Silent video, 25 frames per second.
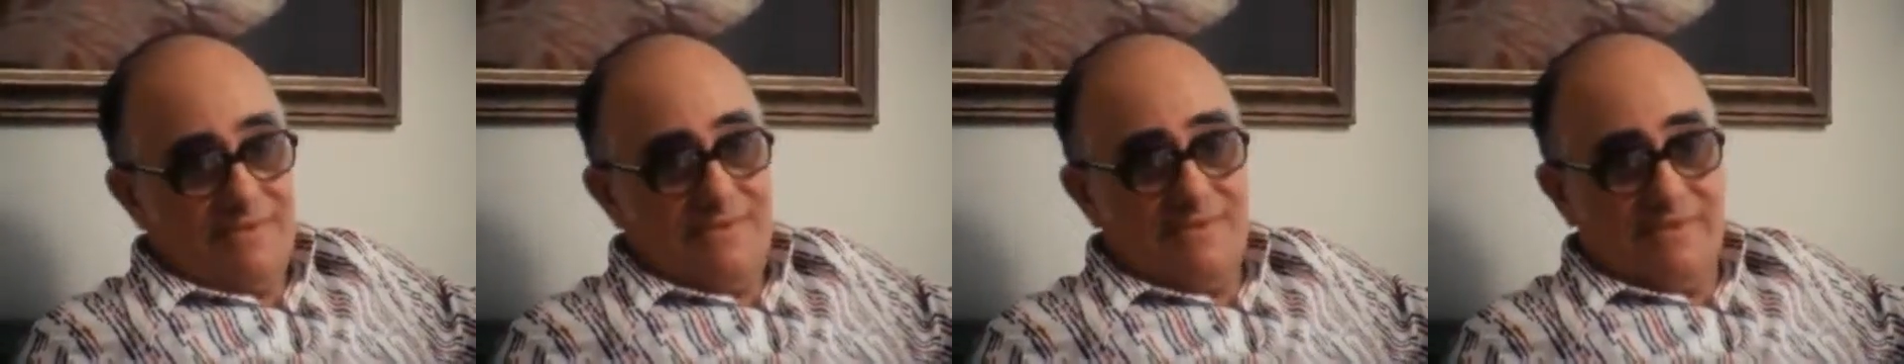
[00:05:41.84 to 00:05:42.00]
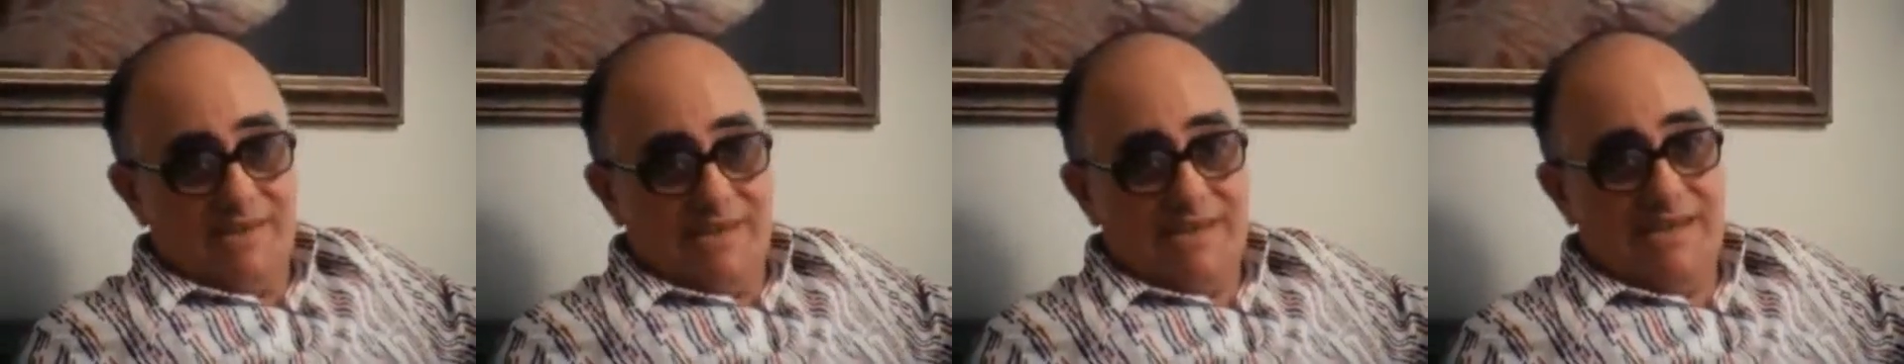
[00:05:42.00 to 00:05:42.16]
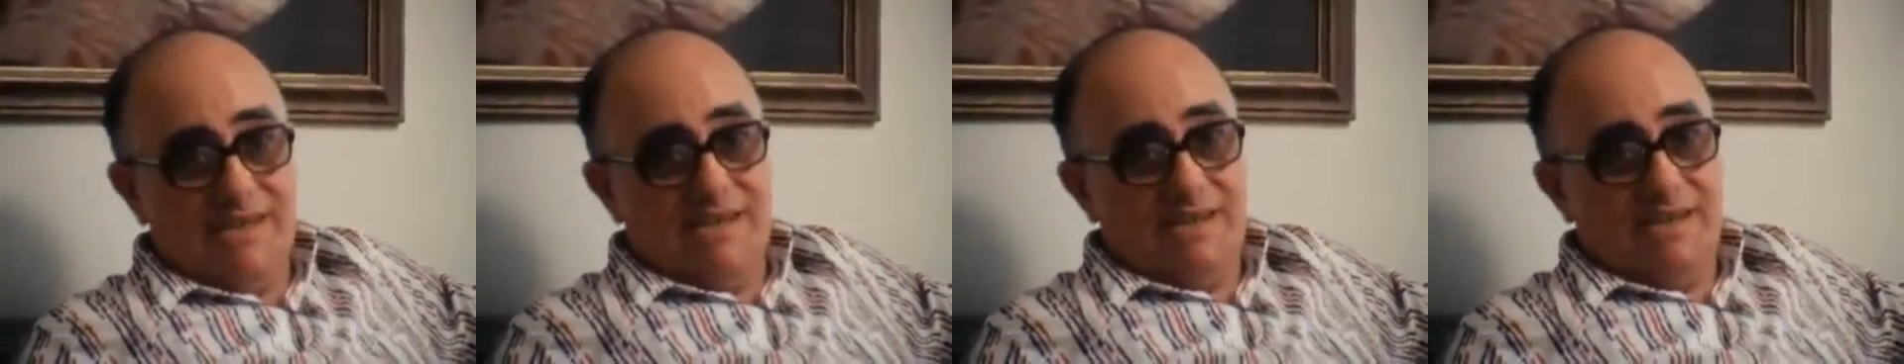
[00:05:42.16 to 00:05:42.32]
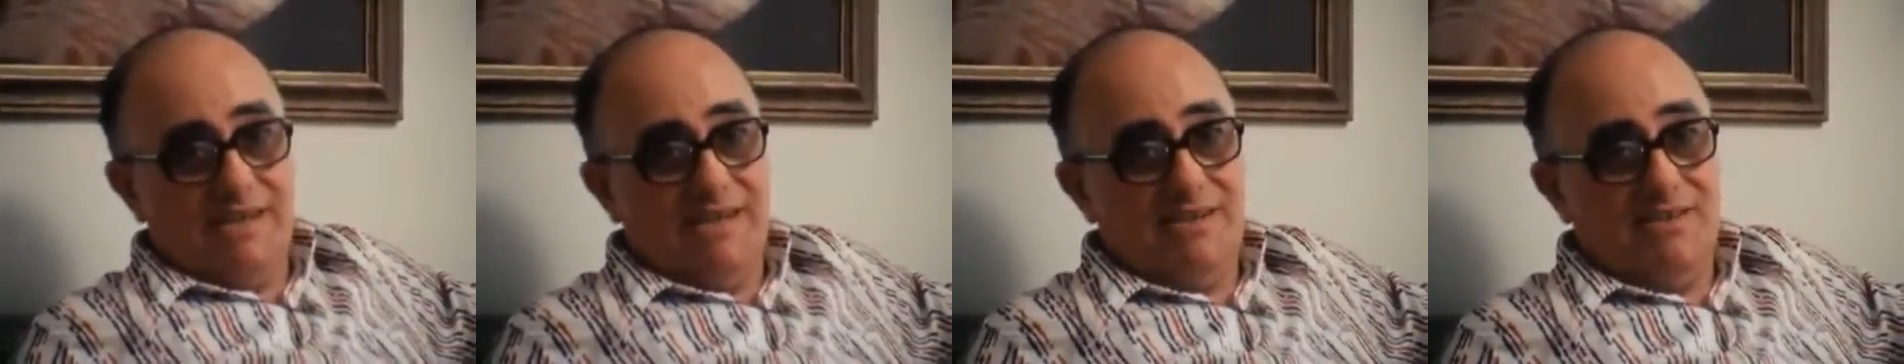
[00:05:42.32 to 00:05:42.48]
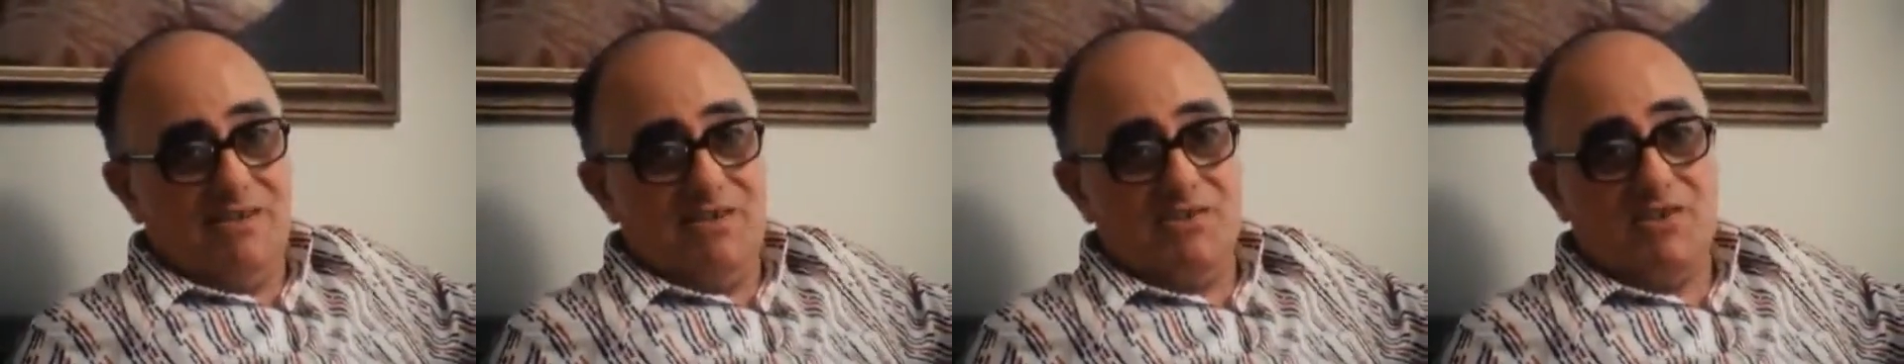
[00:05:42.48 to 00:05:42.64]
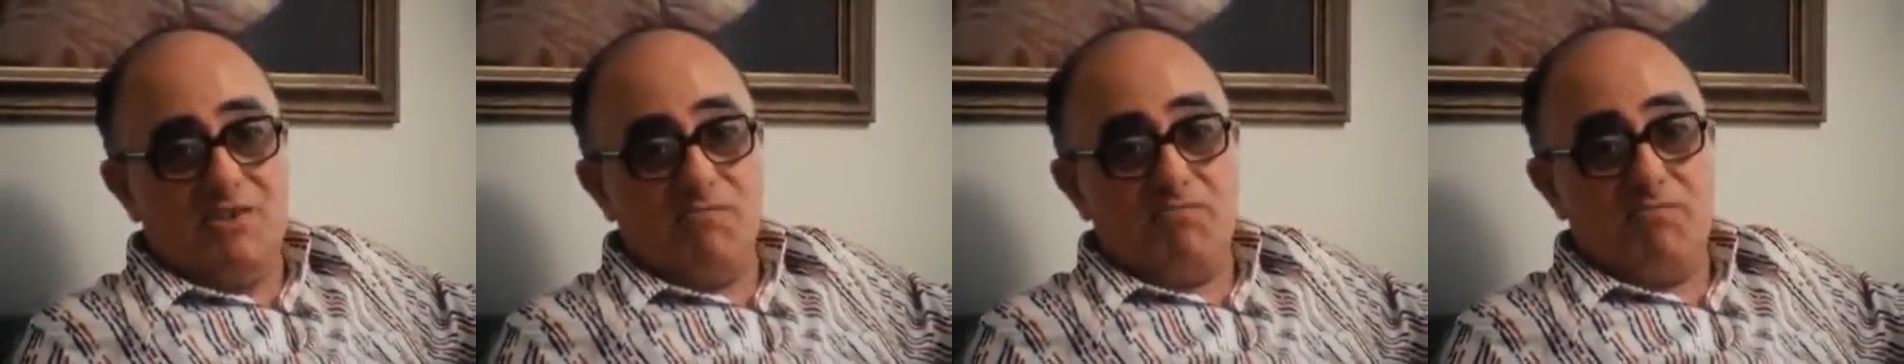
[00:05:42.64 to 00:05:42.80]
Yeah, it's
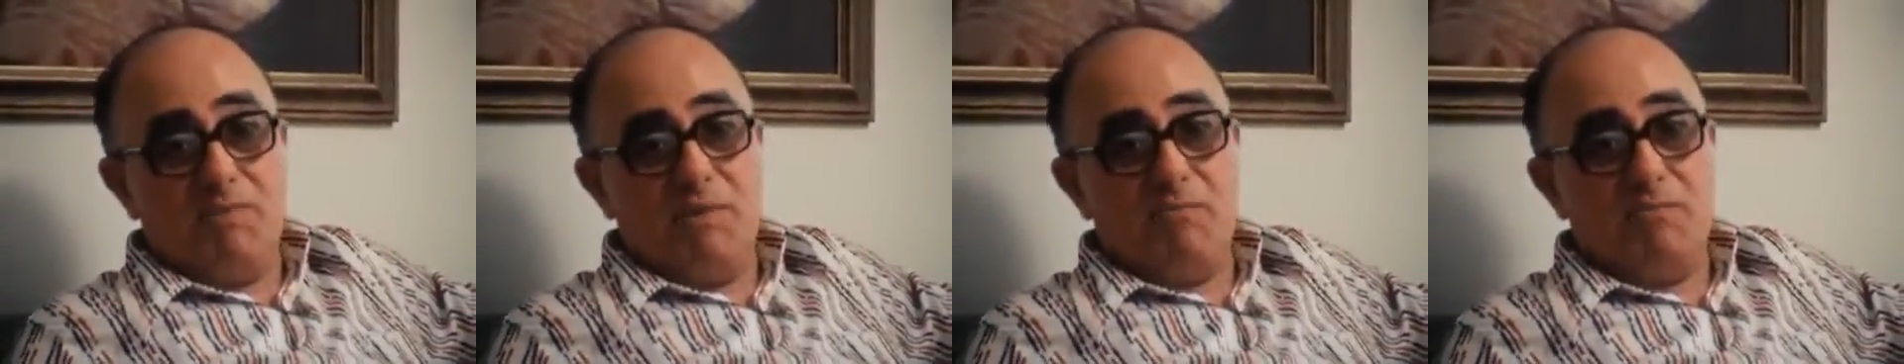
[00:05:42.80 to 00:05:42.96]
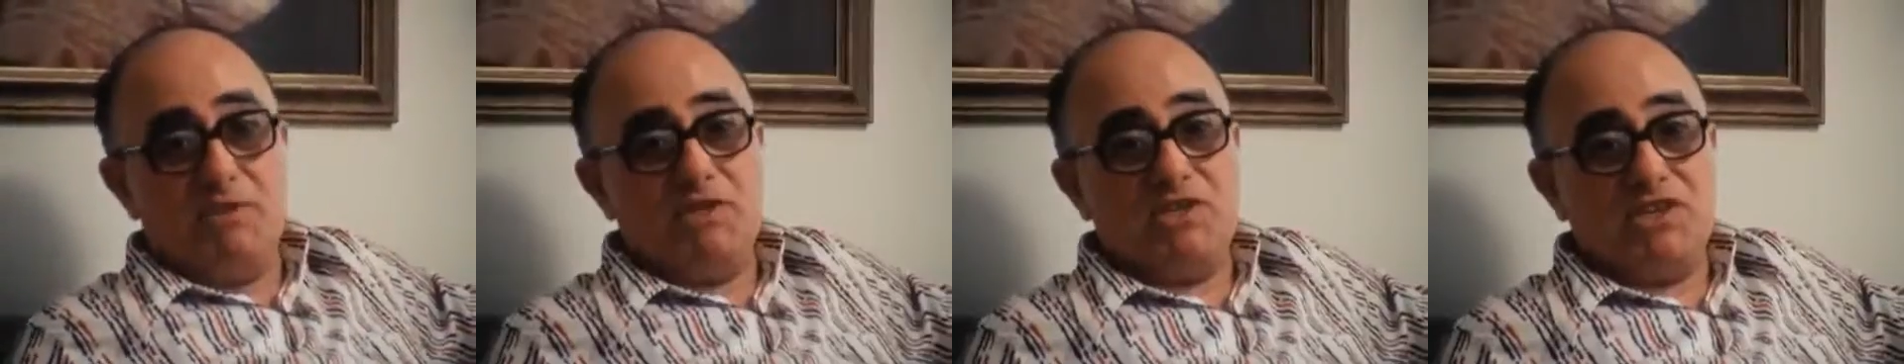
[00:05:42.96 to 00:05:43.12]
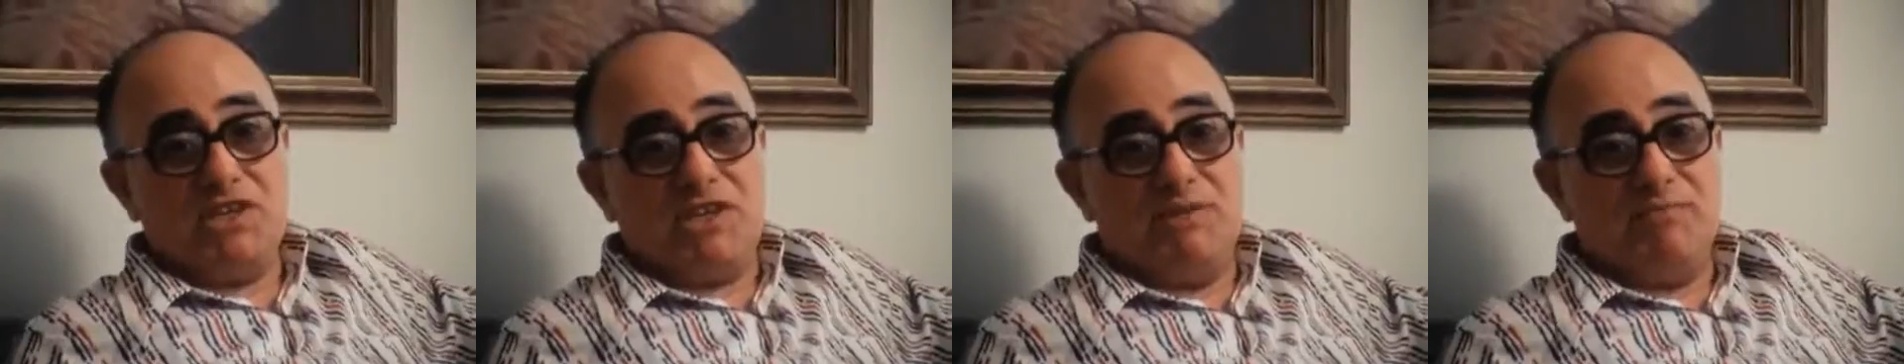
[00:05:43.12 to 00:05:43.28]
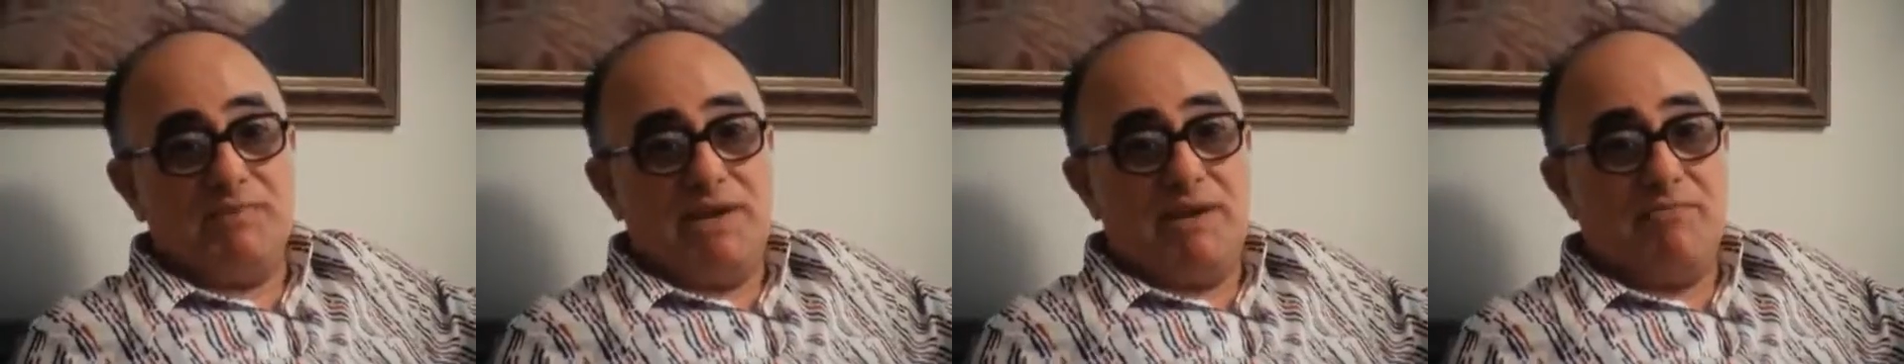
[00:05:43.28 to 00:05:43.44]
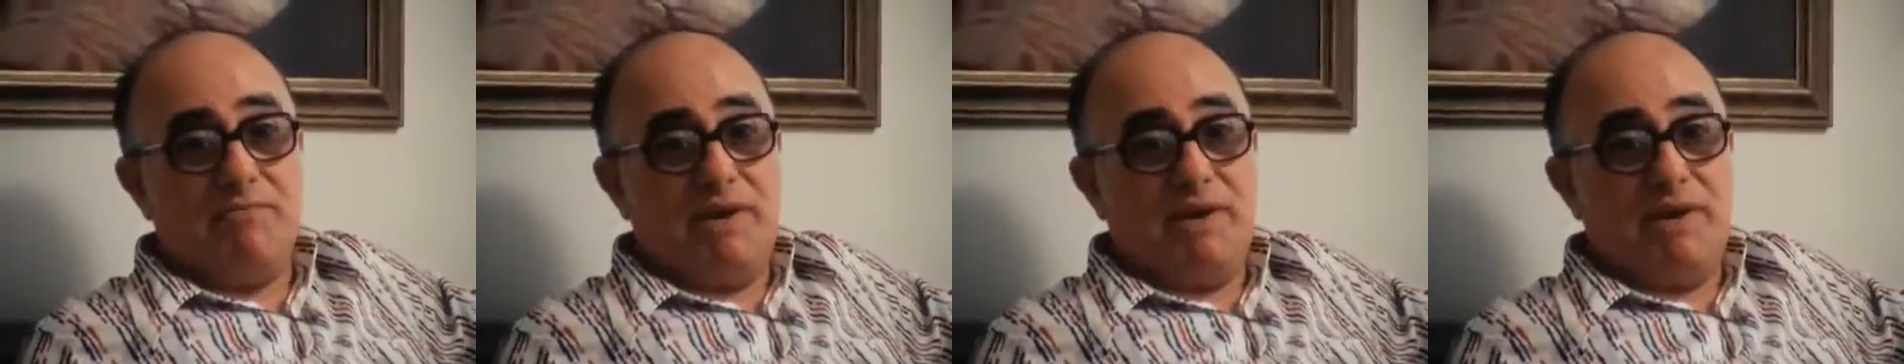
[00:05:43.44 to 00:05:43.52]
just the people used to come down,